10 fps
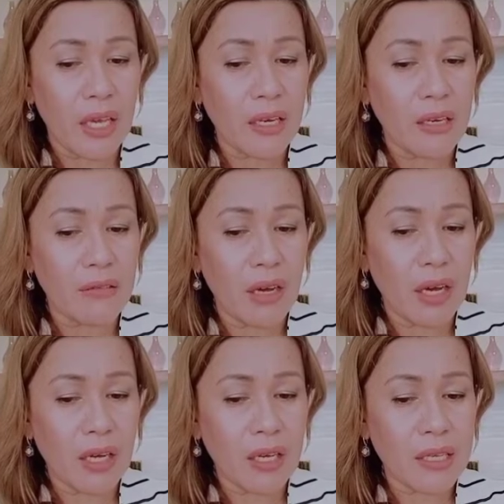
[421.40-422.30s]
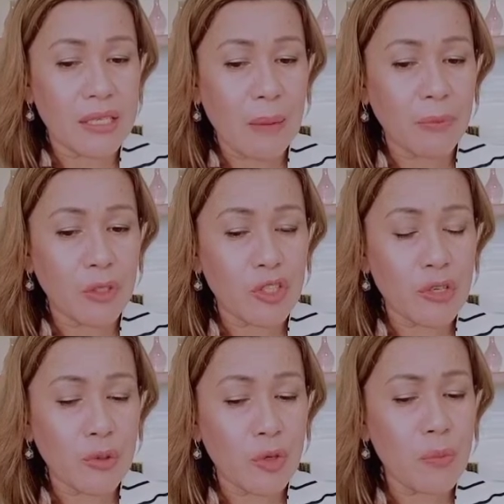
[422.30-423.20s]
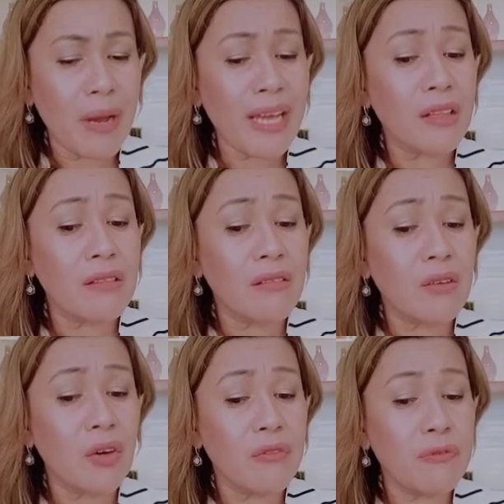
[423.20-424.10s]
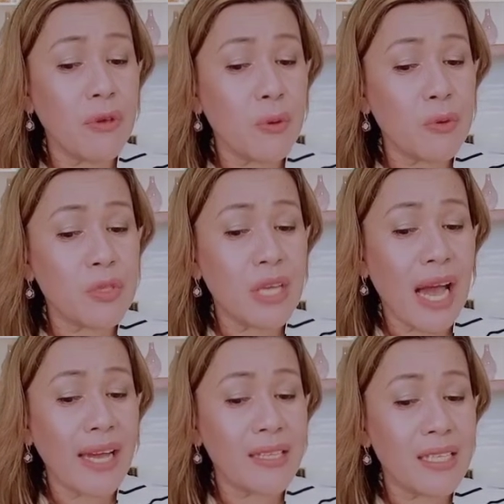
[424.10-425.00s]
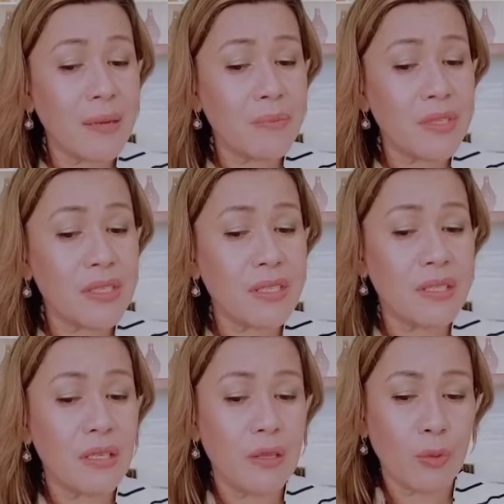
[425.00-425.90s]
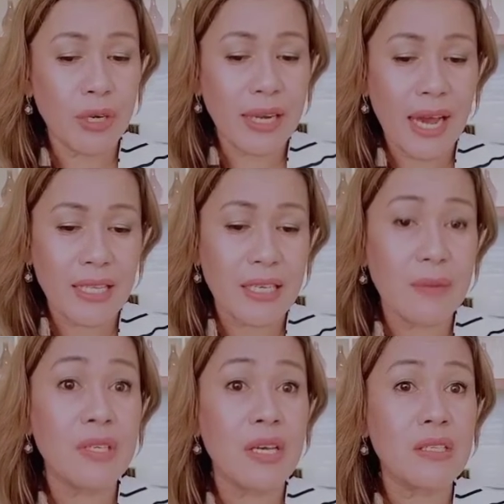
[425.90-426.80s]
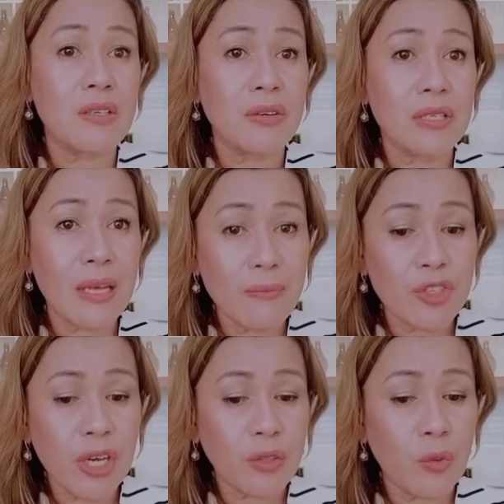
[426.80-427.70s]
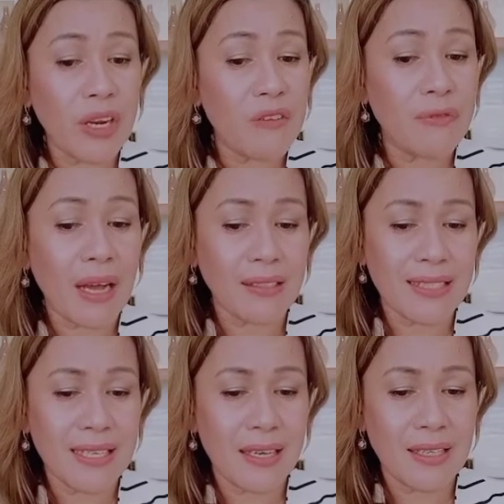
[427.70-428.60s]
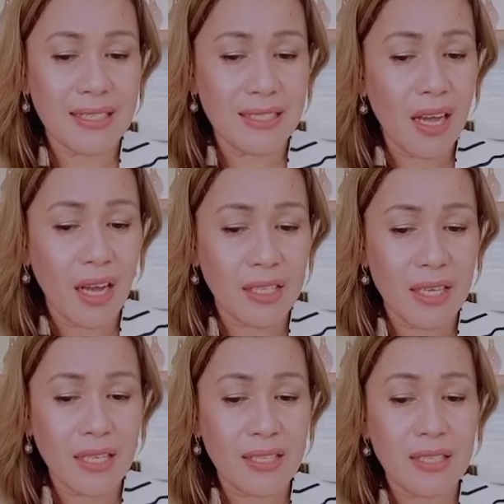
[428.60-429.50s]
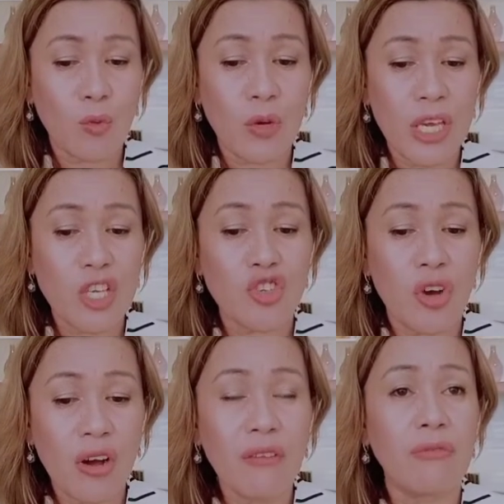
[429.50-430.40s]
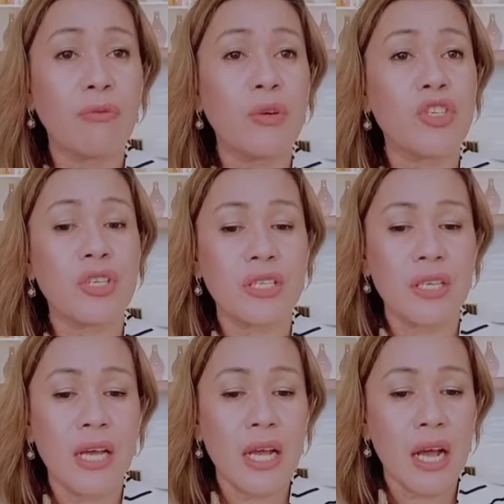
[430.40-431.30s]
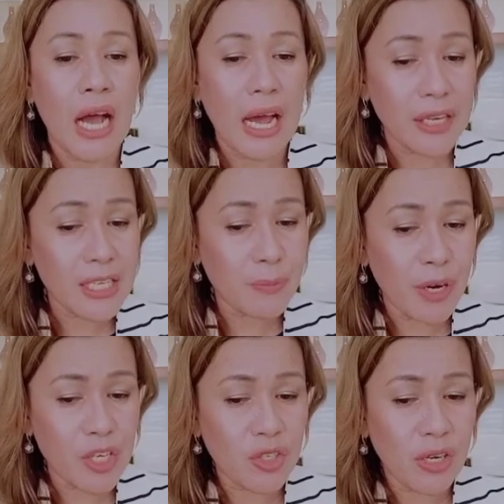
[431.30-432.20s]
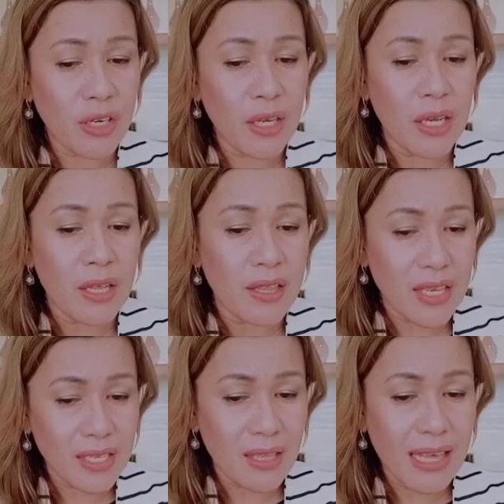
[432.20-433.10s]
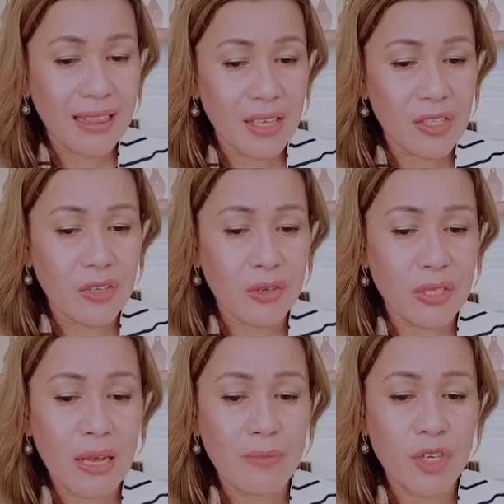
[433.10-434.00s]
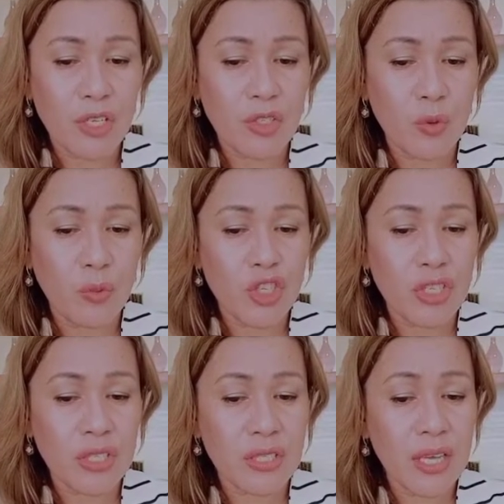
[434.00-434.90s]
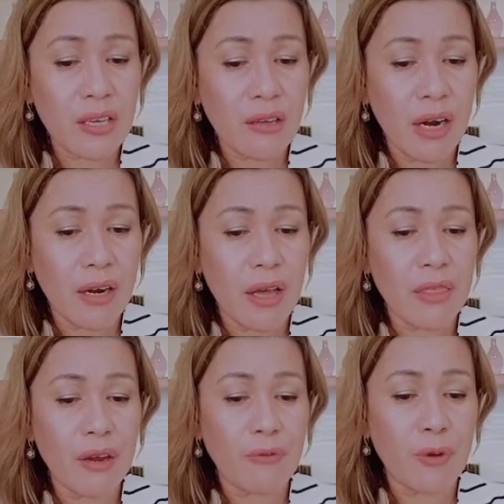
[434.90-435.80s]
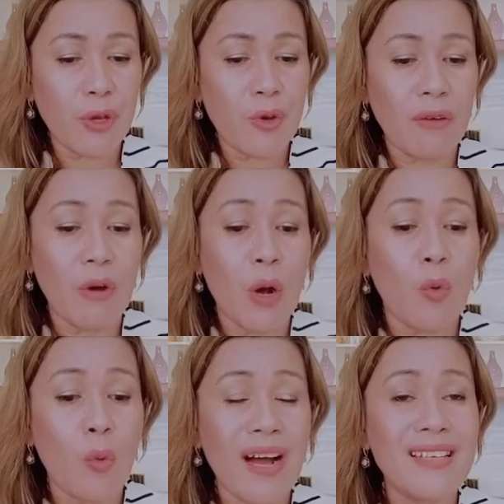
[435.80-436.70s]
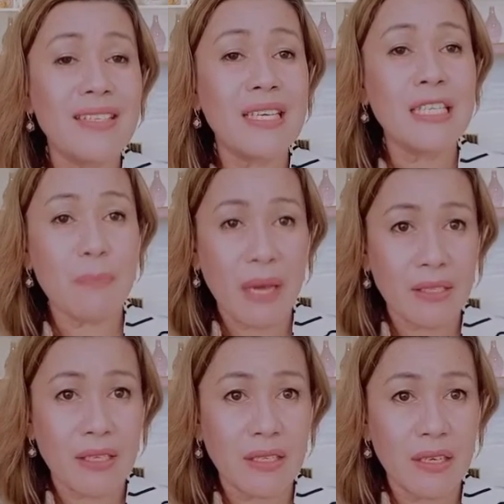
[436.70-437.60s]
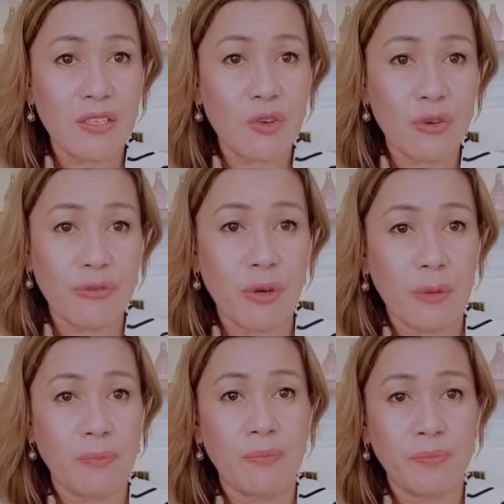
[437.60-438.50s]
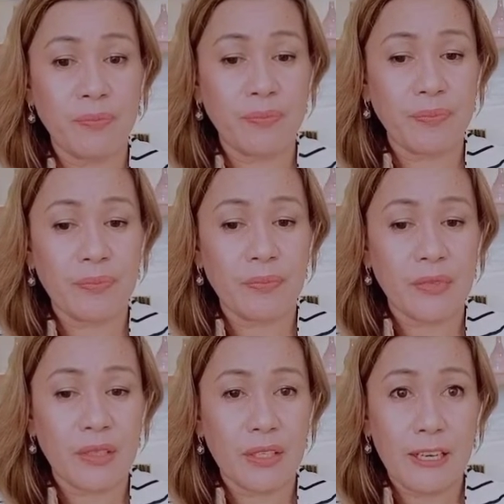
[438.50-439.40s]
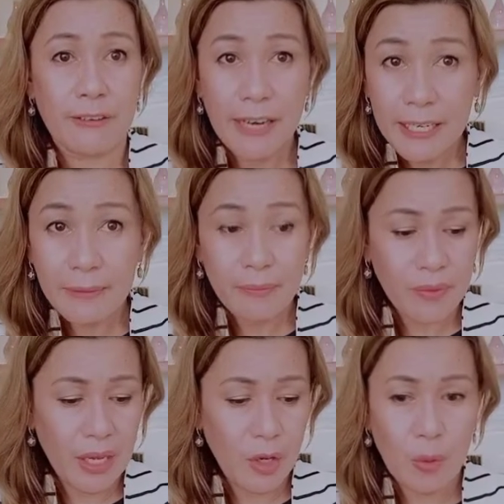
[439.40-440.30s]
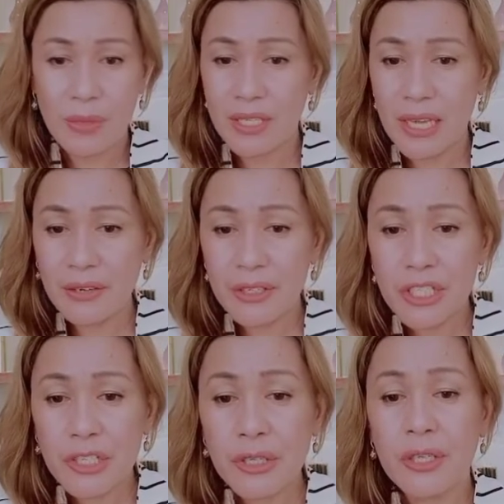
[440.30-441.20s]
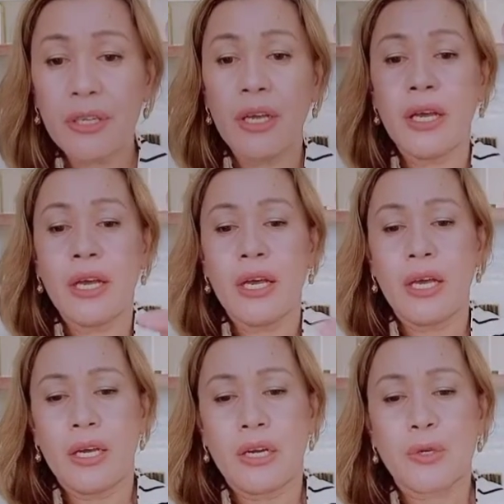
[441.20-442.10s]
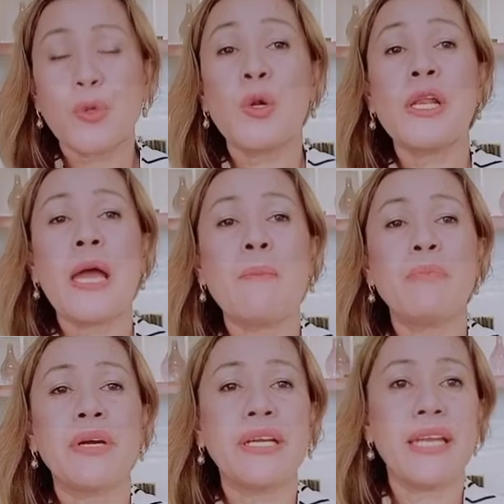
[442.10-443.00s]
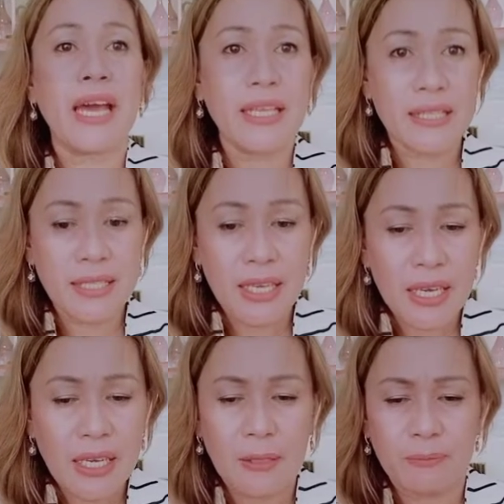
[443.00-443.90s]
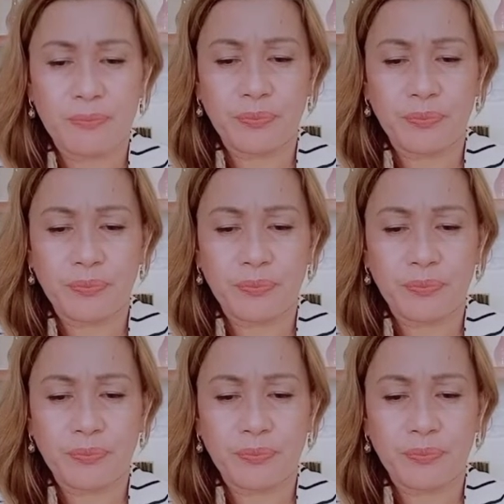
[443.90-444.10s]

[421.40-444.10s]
in example 2, you might confuse items, the word items, as your subject, when in fact it's not. It's each of, which is an expression, that is your subject, so which is singular, and therefore you have was inspected as your verb. Alright? I hope that's understood. Rule number 19.